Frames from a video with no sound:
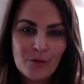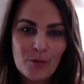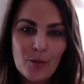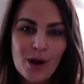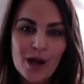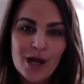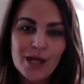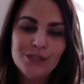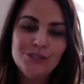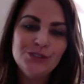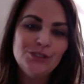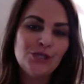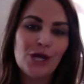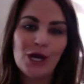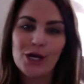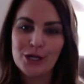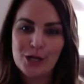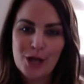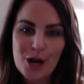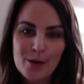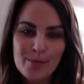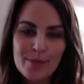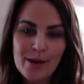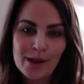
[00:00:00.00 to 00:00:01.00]
everyone,
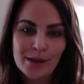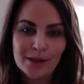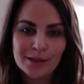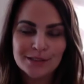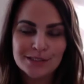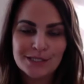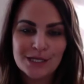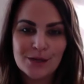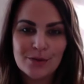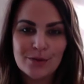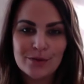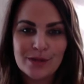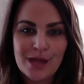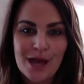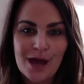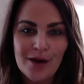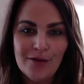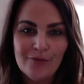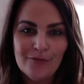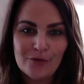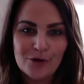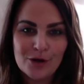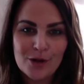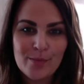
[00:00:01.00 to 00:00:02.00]
Shana Karpeles here with
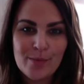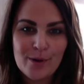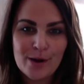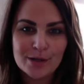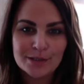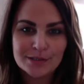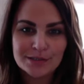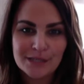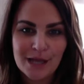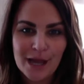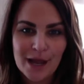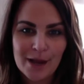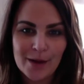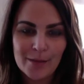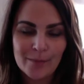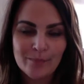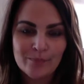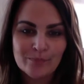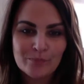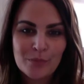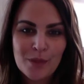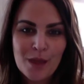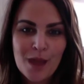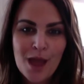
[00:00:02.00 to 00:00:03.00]
California Bar Style.
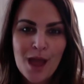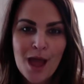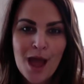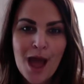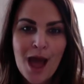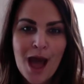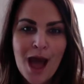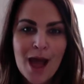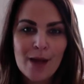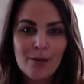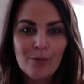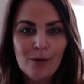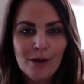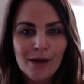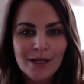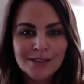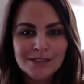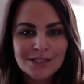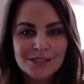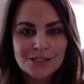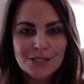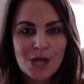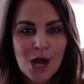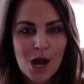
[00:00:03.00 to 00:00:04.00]
I
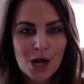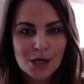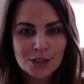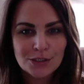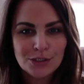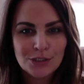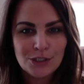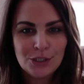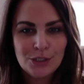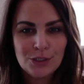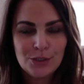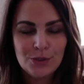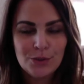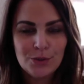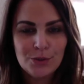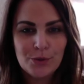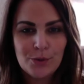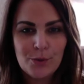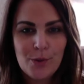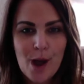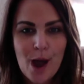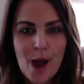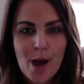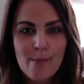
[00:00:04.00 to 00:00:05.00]
wanted to talk to
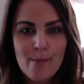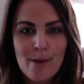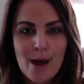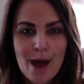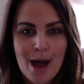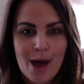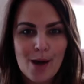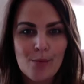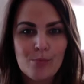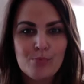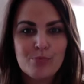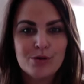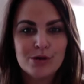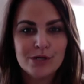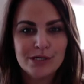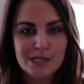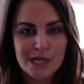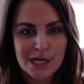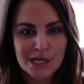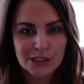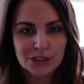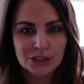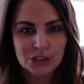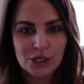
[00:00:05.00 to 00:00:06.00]
you about
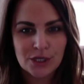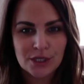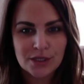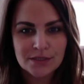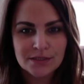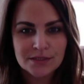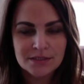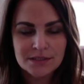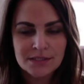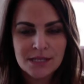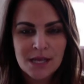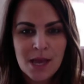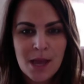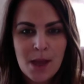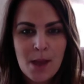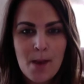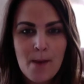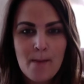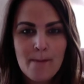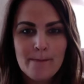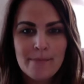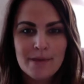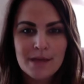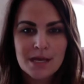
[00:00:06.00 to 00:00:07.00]
predictions
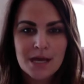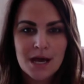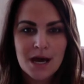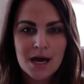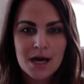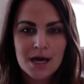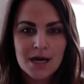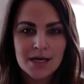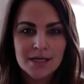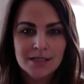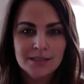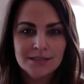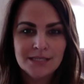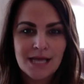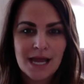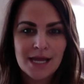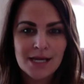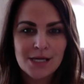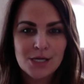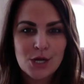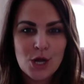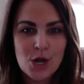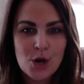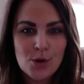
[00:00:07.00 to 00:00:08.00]
because
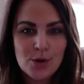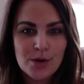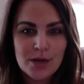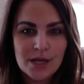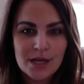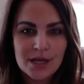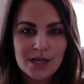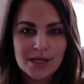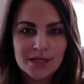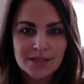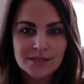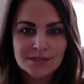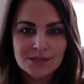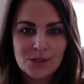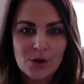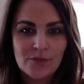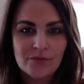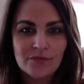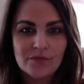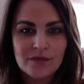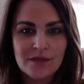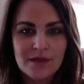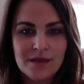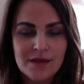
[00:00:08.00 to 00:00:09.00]
I noticed
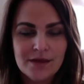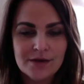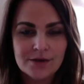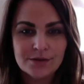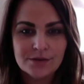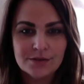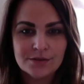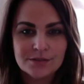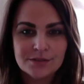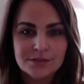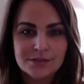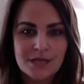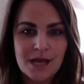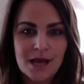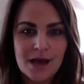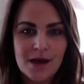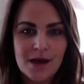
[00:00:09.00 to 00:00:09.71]
over the years